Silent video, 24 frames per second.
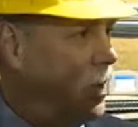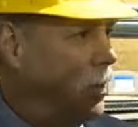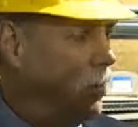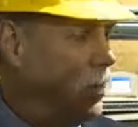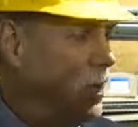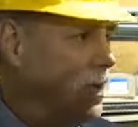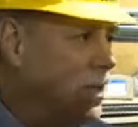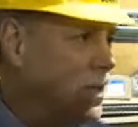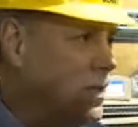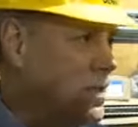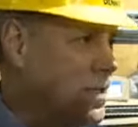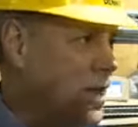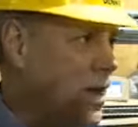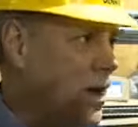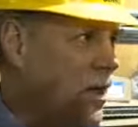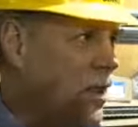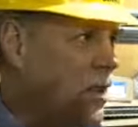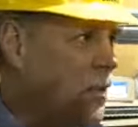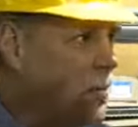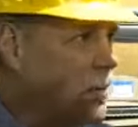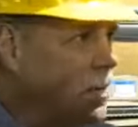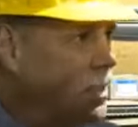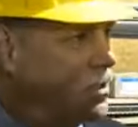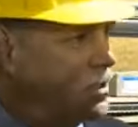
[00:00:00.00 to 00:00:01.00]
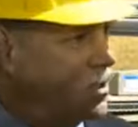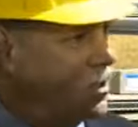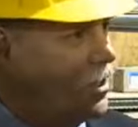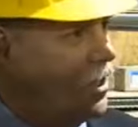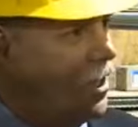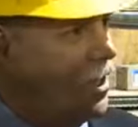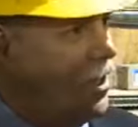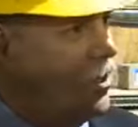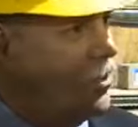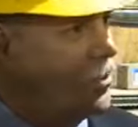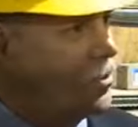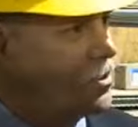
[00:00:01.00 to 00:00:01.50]
and when you tell them it's
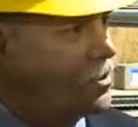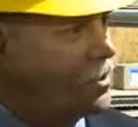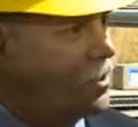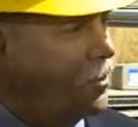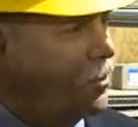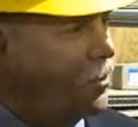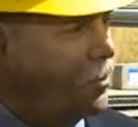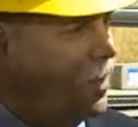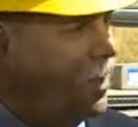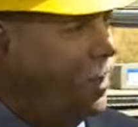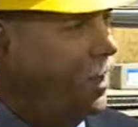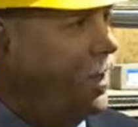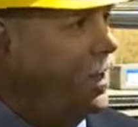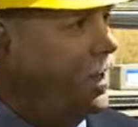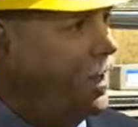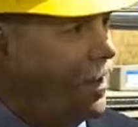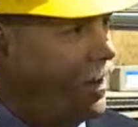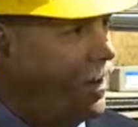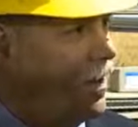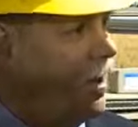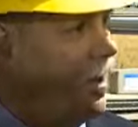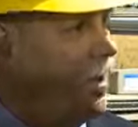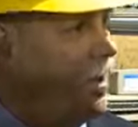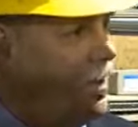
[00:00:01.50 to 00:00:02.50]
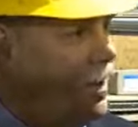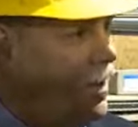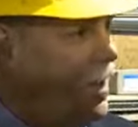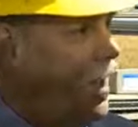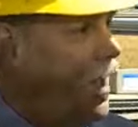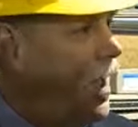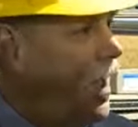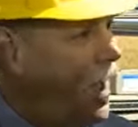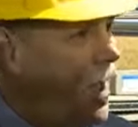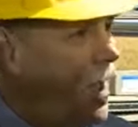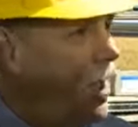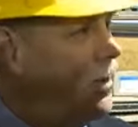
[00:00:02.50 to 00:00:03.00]
closed, you really get a
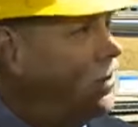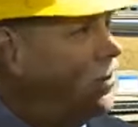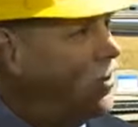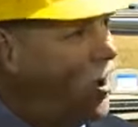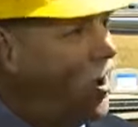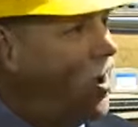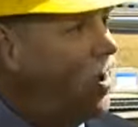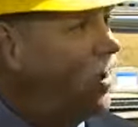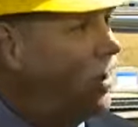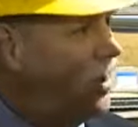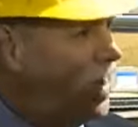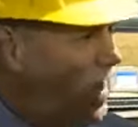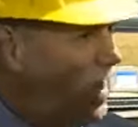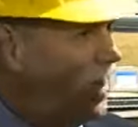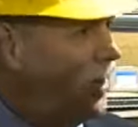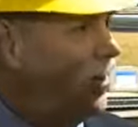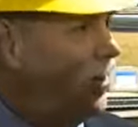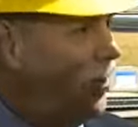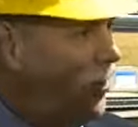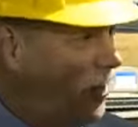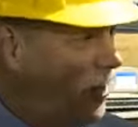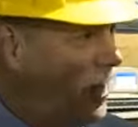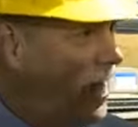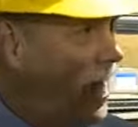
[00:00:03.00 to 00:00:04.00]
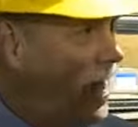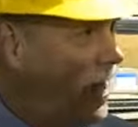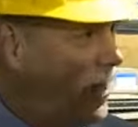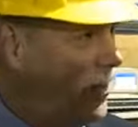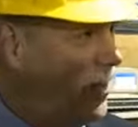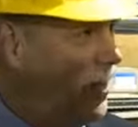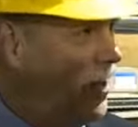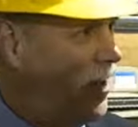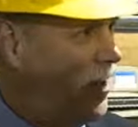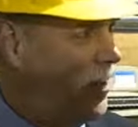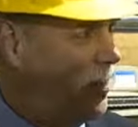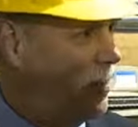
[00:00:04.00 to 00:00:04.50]
hangdog kind of look out of
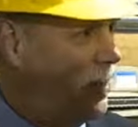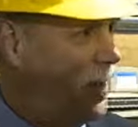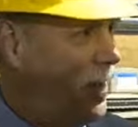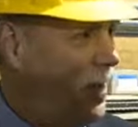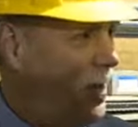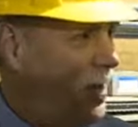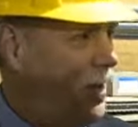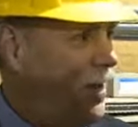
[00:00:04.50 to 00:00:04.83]
them.